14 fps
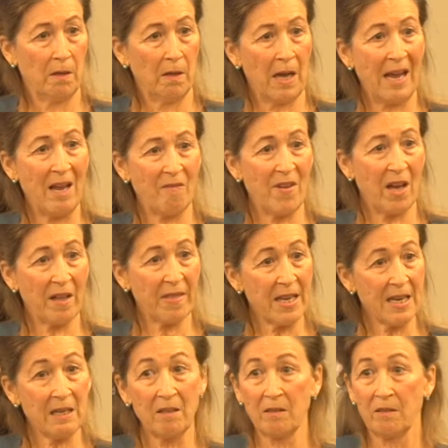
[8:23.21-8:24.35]
I have
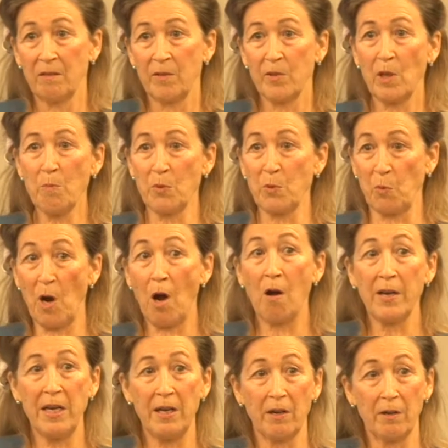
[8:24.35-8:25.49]
nothing? Something's
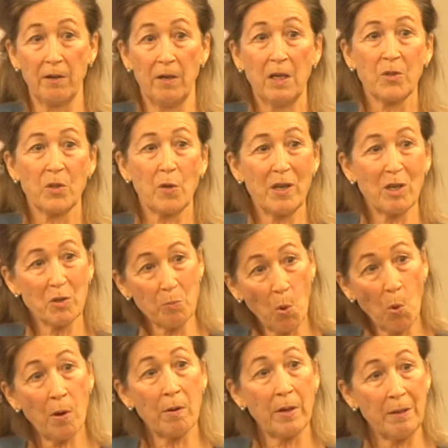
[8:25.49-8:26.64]
wrong here. So there's
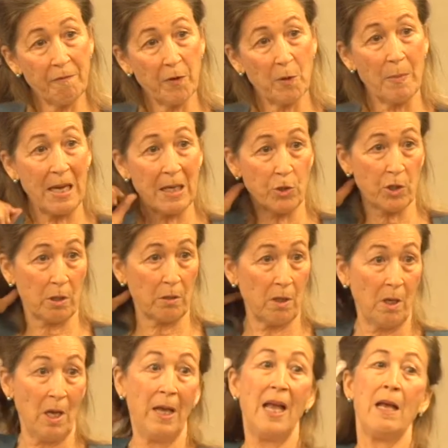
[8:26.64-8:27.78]
more
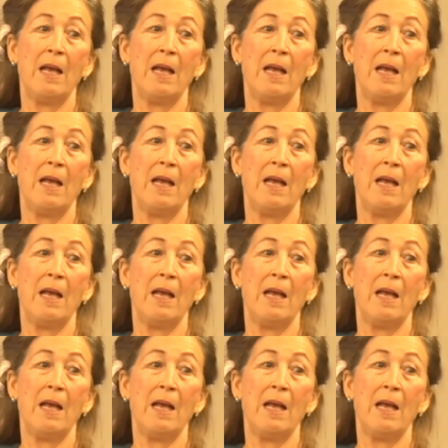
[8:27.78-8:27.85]
information